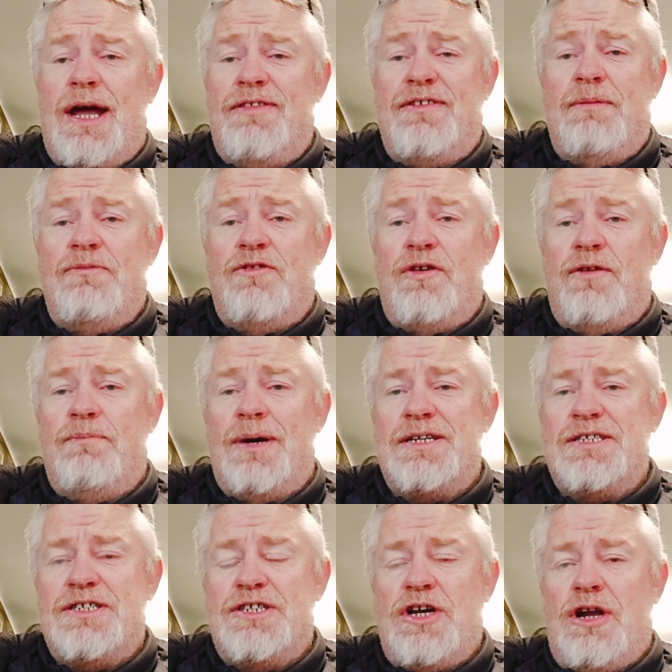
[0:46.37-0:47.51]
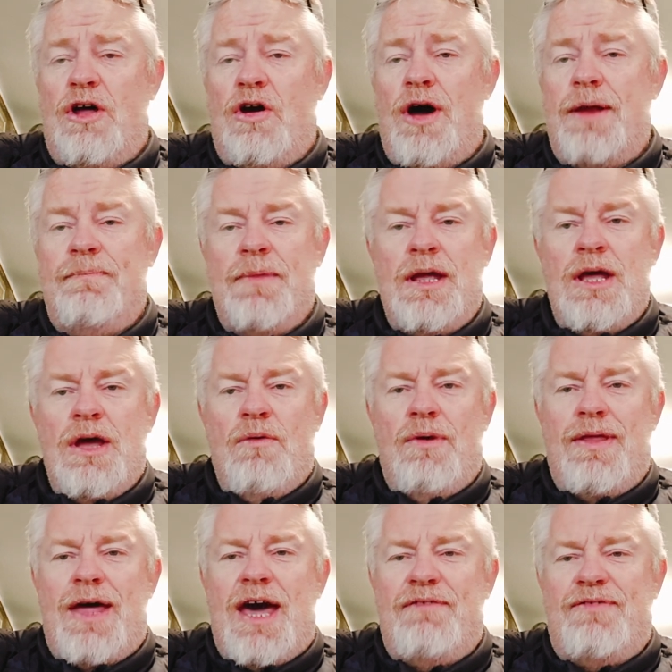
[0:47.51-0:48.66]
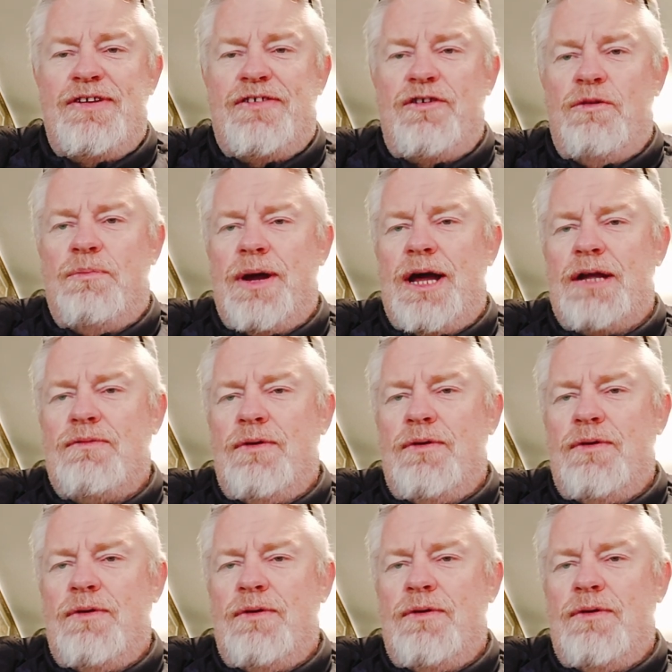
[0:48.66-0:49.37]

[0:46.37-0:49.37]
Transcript: had some sort of presence online where they had a physical product.